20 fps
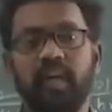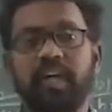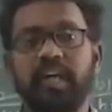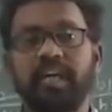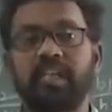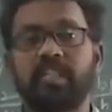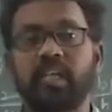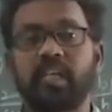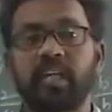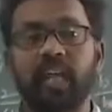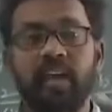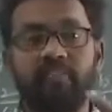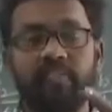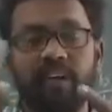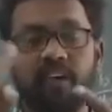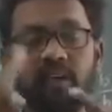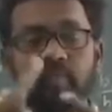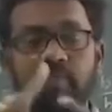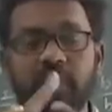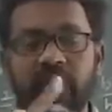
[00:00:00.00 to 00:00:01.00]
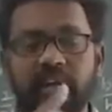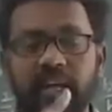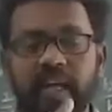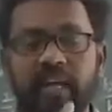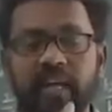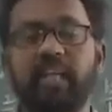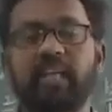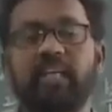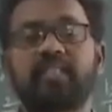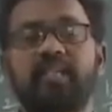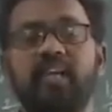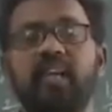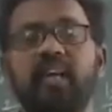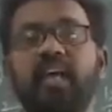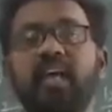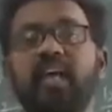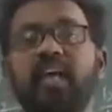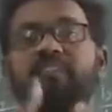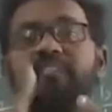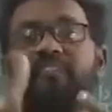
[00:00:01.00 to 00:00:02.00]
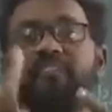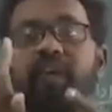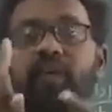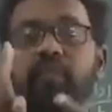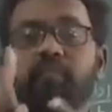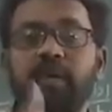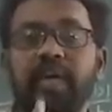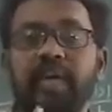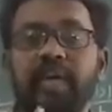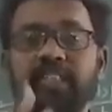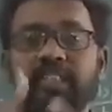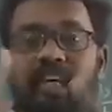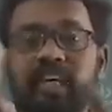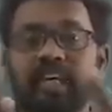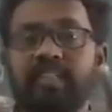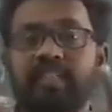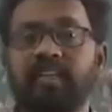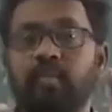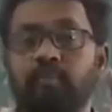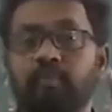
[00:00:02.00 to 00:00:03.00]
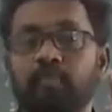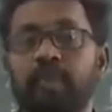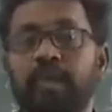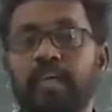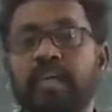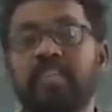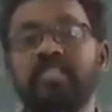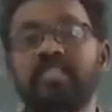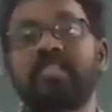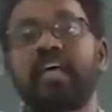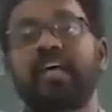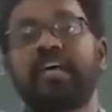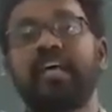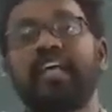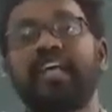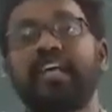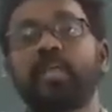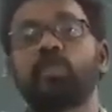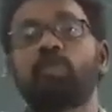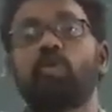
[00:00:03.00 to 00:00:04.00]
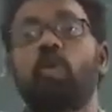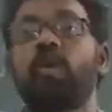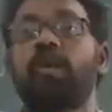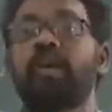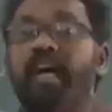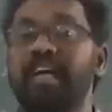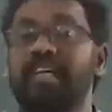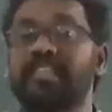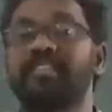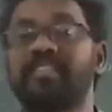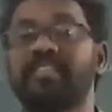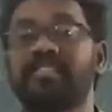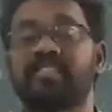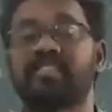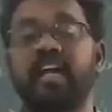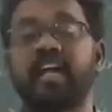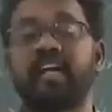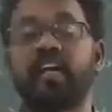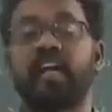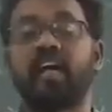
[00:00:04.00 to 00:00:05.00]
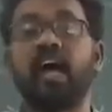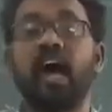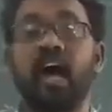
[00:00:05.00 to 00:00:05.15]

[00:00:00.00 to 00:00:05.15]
It never meets. If it meets at some place, then it is called consistent.